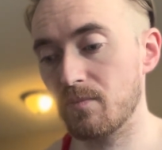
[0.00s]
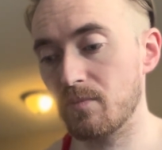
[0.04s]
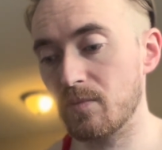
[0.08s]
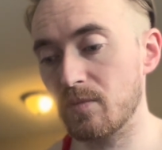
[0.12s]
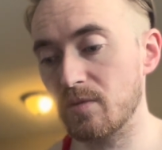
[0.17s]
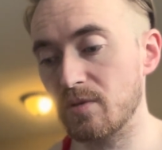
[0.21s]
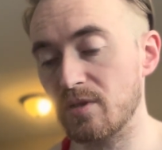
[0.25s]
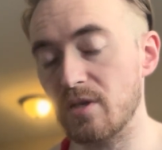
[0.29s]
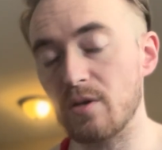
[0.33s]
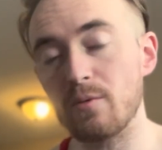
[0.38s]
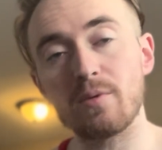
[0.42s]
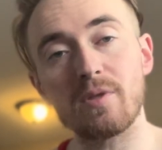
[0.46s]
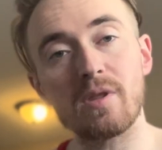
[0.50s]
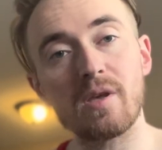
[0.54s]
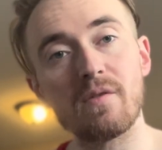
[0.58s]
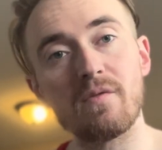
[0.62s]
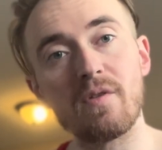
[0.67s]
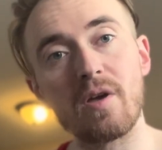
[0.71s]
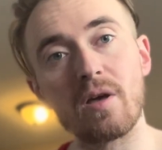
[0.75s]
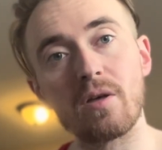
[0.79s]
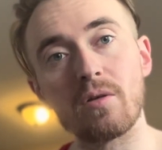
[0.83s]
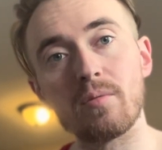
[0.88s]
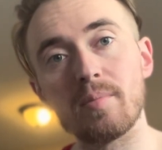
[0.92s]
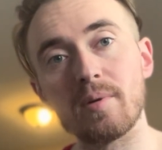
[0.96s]
see what the
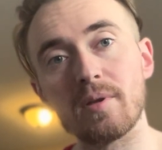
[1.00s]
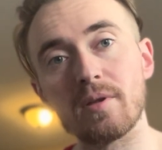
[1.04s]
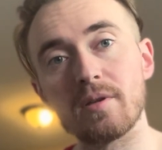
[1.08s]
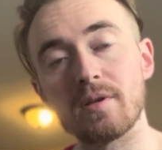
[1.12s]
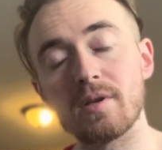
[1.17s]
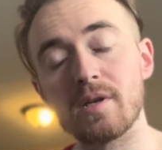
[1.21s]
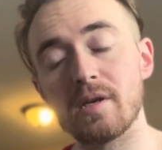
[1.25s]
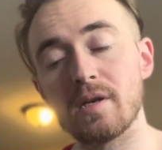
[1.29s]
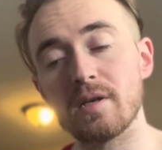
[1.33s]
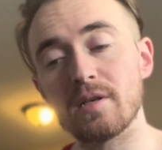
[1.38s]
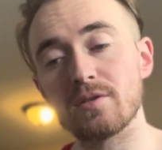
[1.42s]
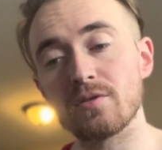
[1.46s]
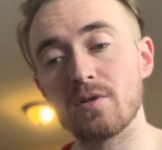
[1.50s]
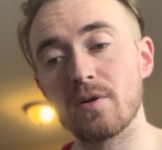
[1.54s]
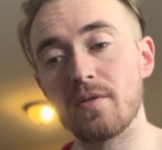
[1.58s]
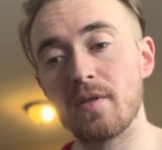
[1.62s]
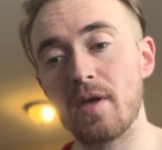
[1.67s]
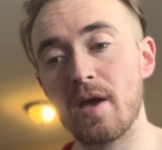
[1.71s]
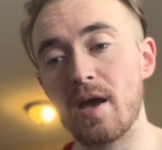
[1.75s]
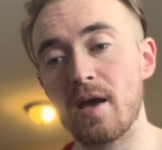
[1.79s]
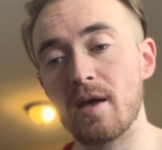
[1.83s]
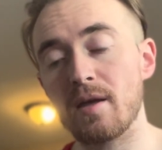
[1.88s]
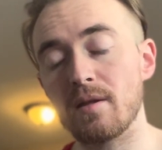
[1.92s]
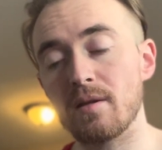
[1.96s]
availability is on
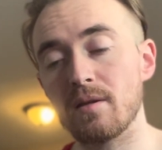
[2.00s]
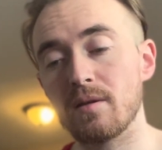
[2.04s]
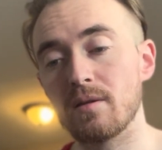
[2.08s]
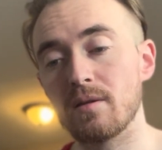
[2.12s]
that.